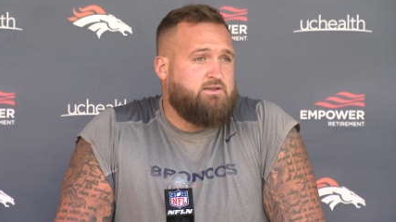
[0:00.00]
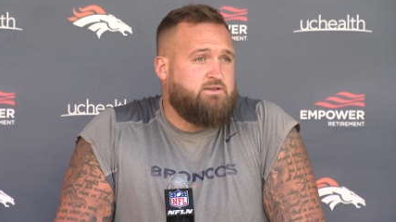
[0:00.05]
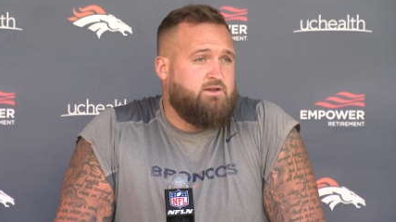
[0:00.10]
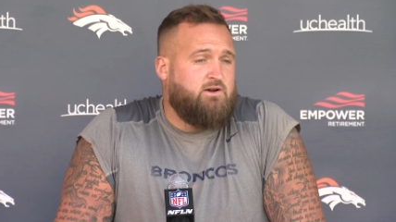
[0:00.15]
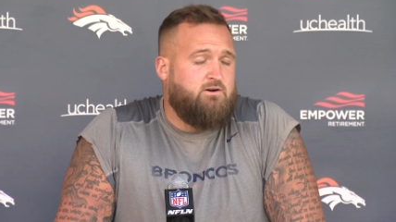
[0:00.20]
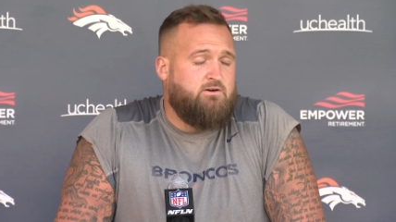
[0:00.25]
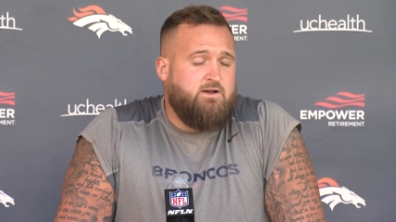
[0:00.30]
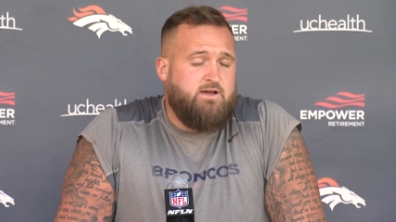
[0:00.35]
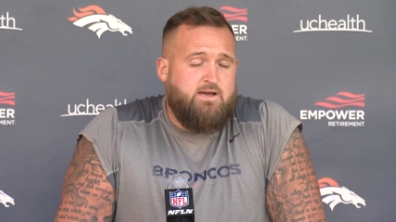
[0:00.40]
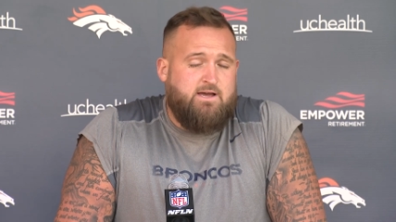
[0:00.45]

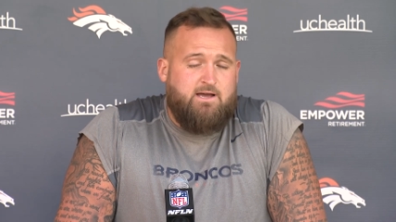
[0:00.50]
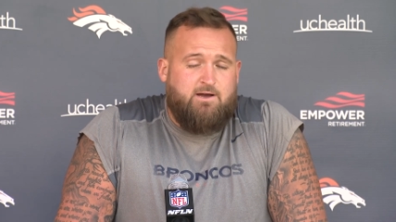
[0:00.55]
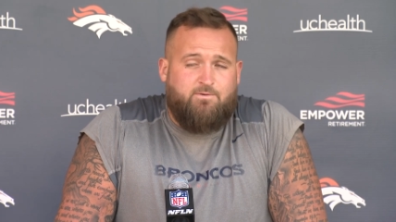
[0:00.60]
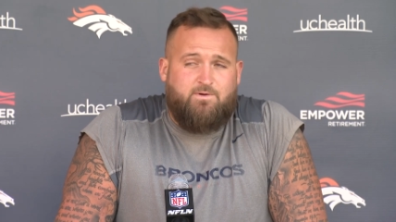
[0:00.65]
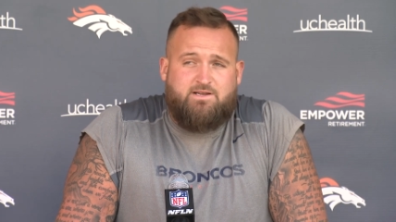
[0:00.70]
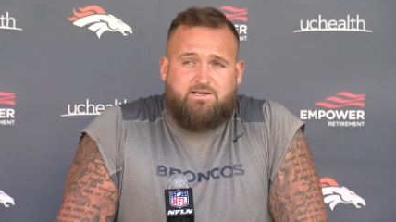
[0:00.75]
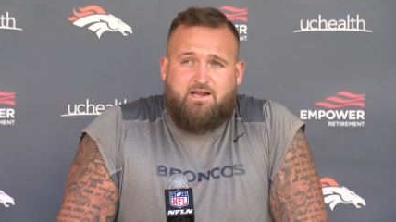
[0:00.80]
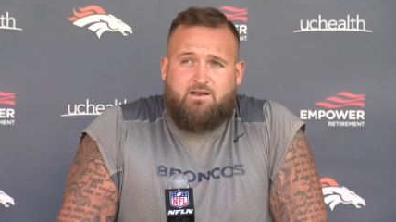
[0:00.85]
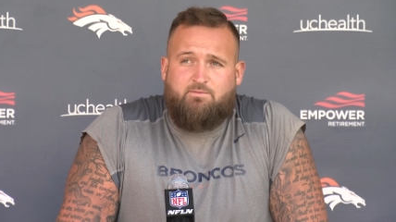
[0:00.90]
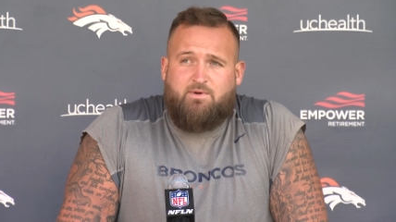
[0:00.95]
So
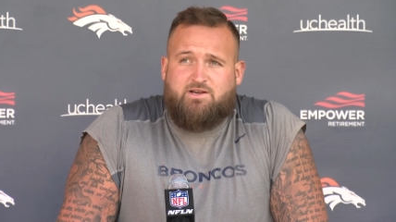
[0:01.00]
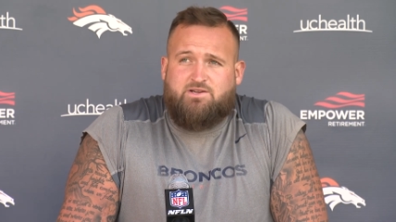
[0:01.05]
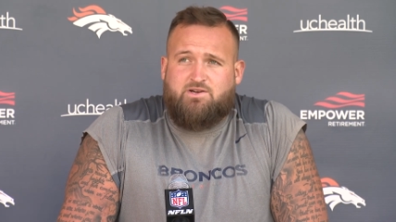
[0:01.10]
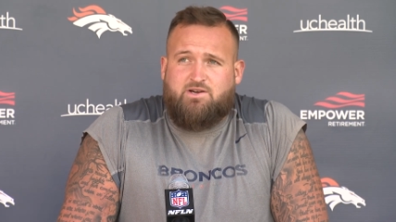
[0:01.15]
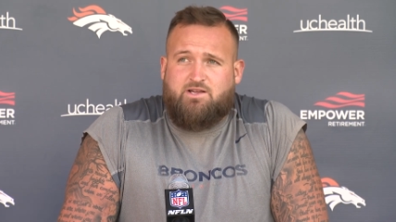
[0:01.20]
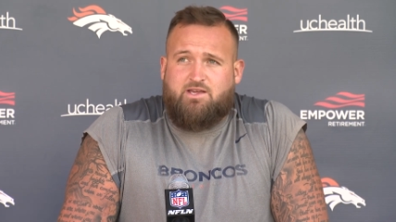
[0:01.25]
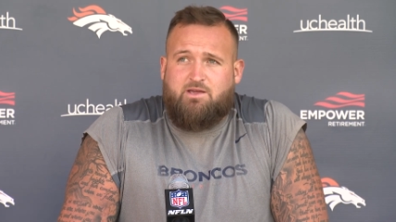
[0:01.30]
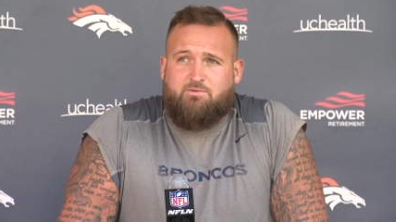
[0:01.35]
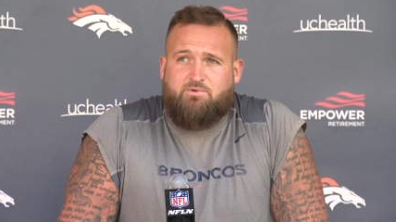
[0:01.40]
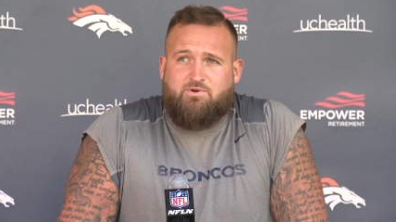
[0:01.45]
we just got to make
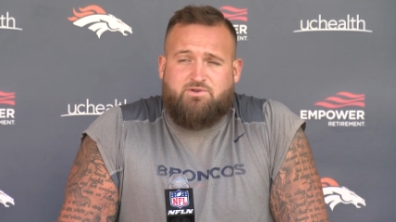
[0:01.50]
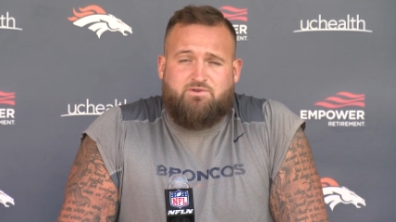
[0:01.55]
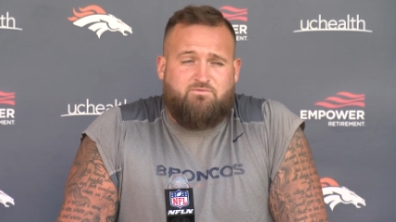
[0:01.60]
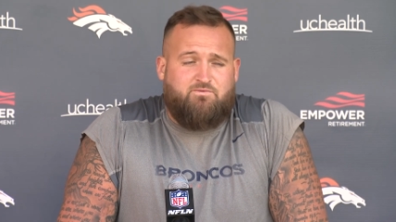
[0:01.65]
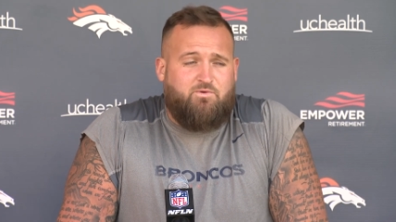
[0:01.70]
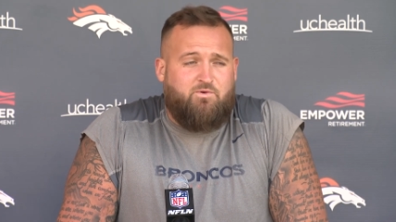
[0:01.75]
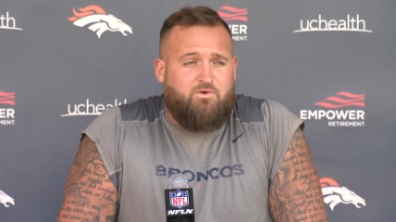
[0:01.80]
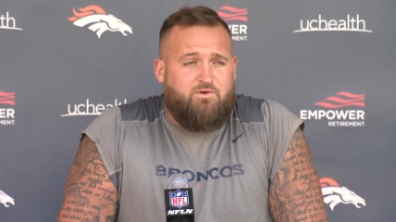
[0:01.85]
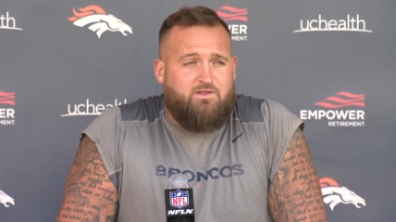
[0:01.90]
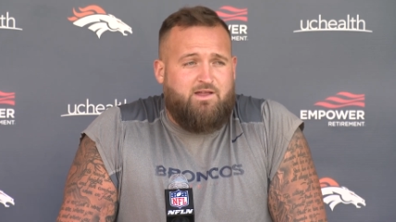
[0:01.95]
sure to keep pushing
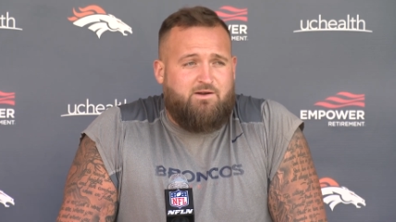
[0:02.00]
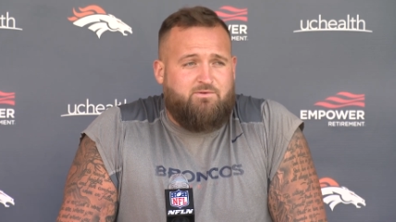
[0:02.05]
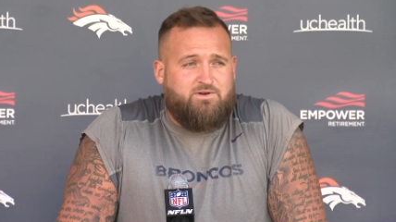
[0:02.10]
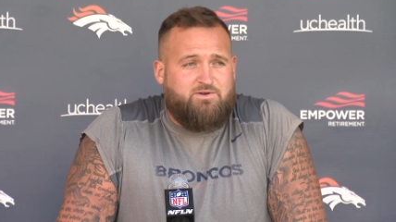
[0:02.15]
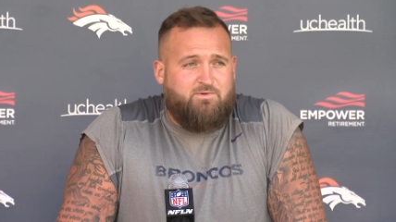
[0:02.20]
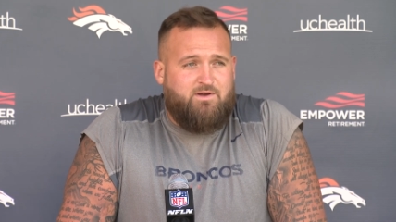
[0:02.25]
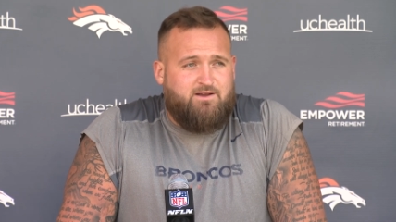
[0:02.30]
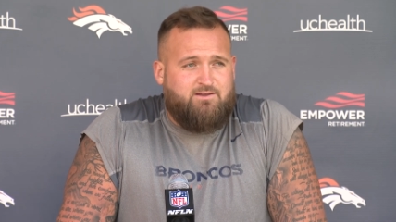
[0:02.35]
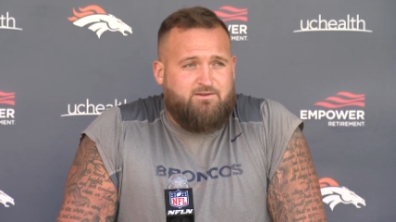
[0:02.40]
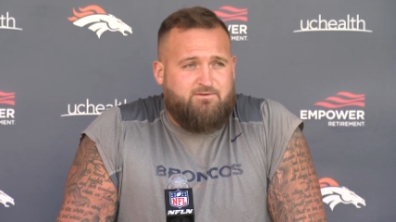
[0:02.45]
forward in that
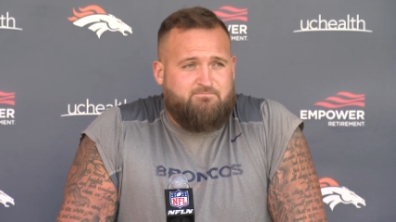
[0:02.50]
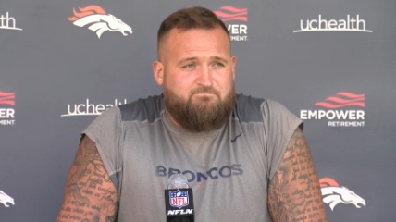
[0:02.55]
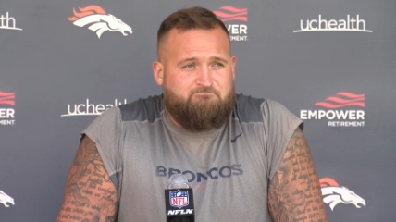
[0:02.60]
respect.